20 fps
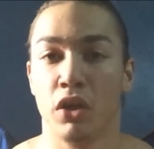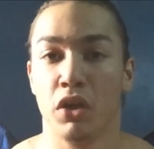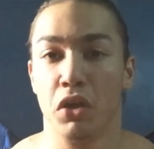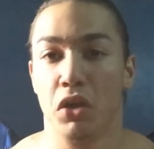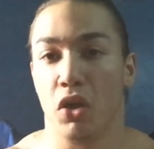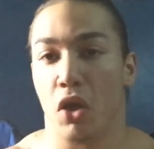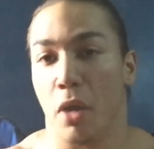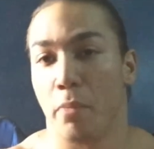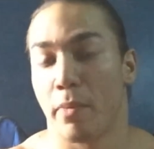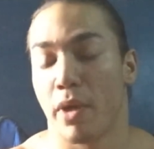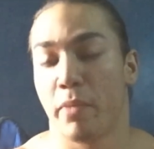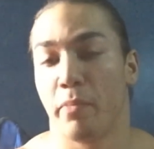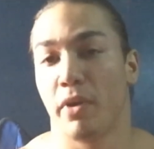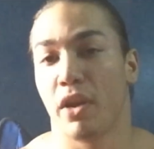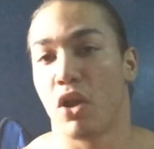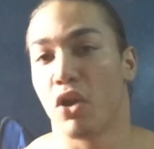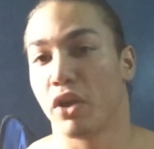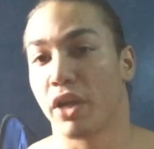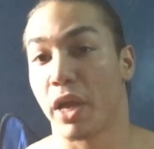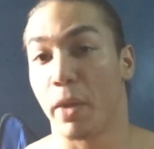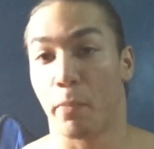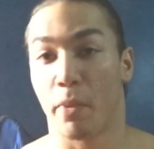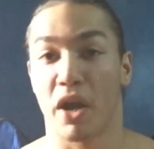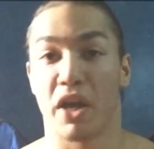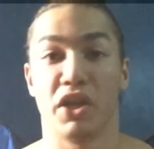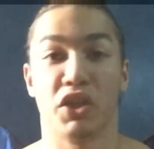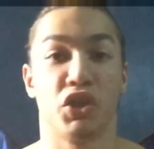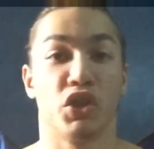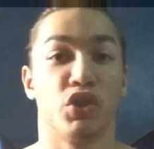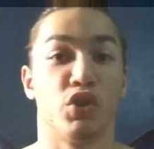You know, I might be like, okay,
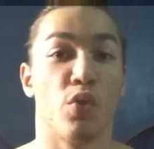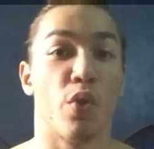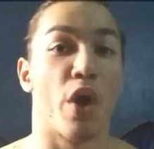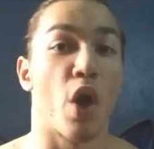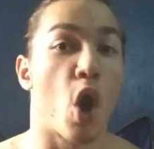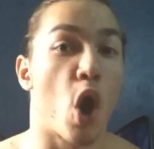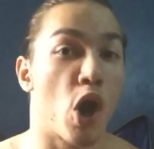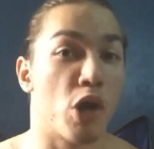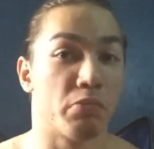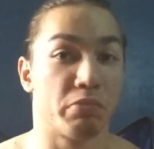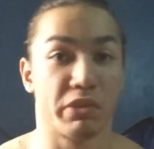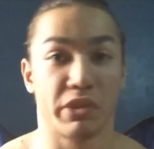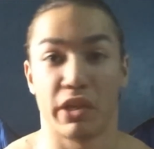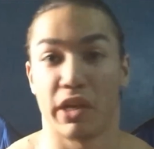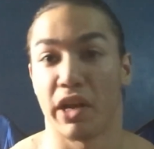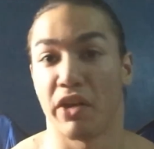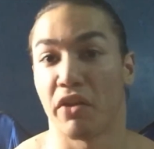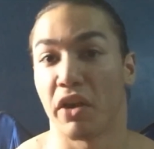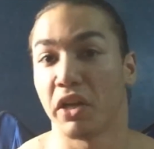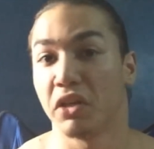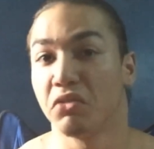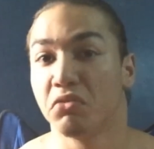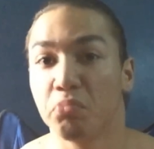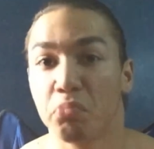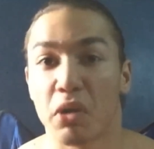probably he's just doing arms today, right?